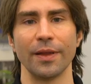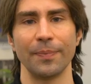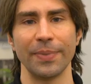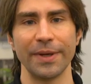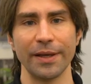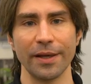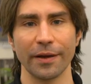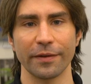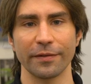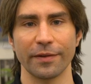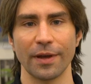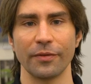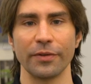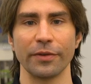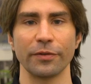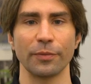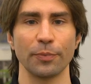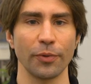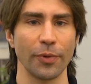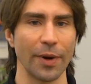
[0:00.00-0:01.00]
in the
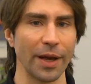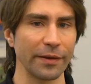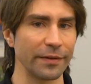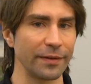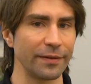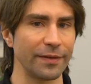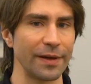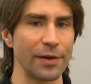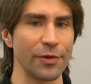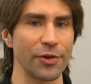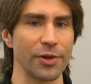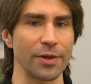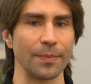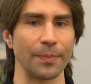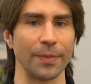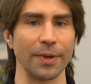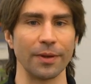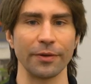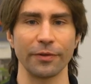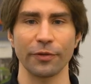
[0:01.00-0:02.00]
PX7's
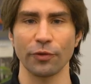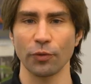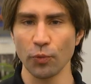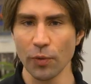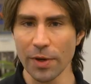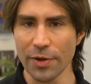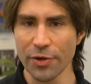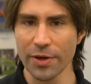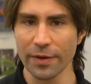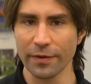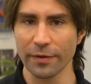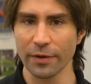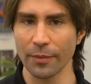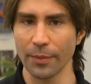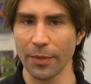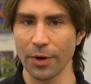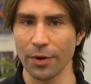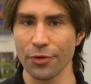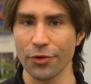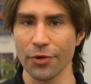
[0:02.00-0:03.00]
presentation, but switching to
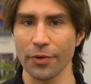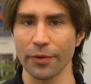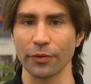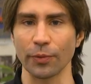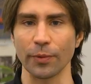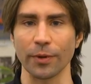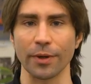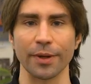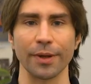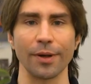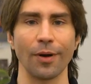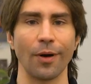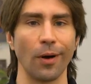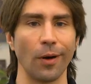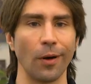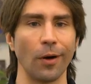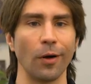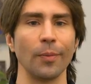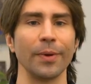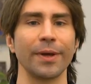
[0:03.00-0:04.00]
the Mojos where it
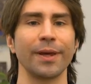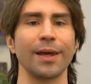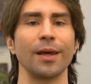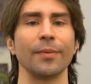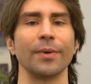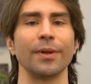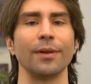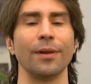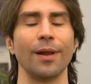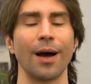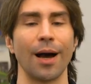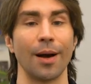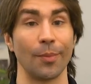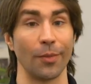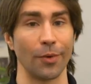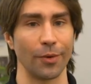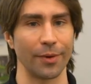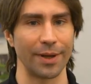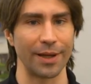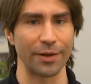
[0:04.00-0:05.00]
all became a lot
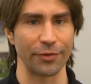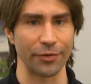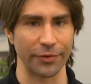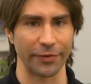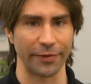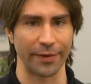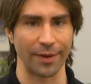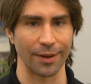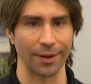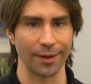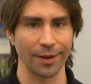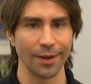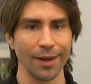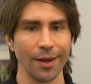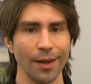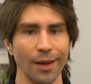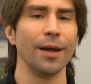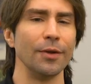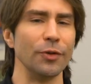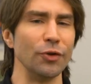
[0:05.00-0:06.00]
more interesting.
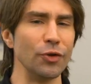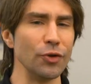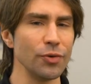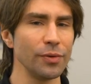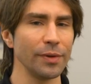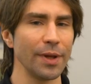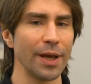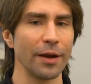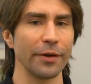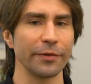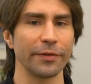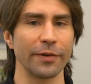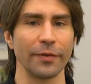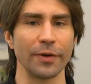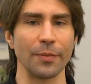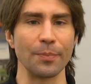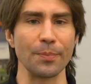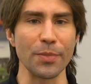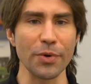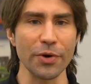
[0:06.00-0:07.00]
New layers
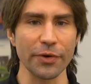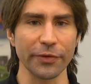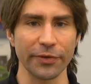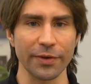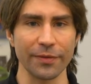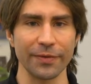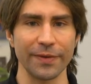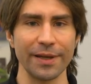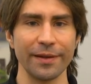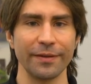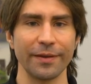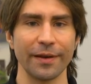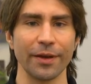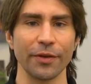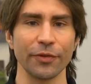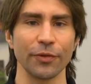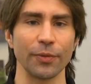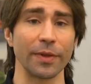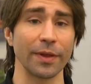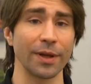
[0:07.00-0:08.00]
of immersive
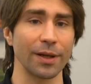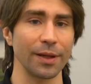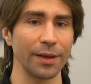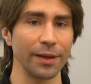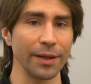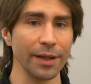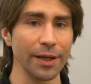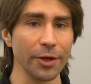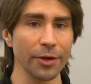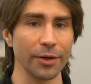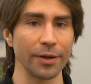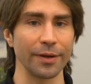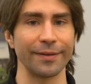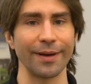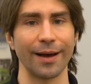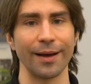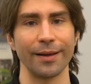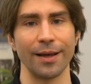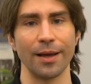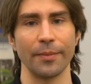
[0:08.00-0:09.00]
details with clearer
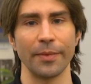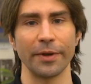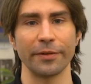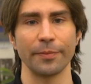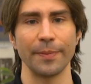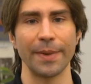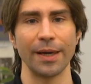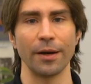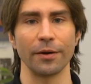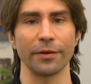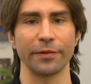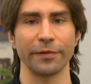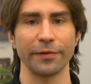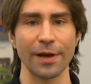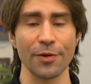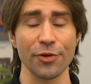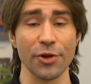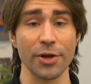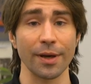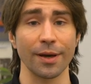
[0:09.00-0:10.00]
dynamics made our
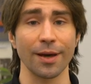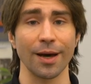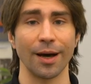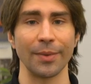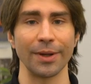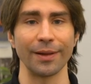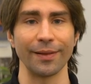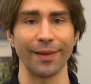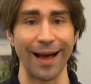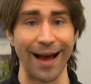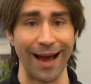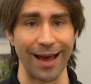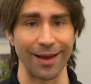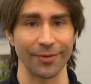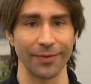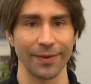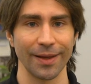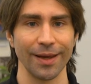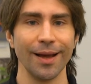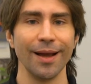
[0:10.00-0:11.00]
session come
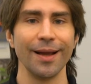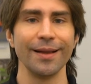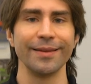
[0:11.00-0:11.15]
alive.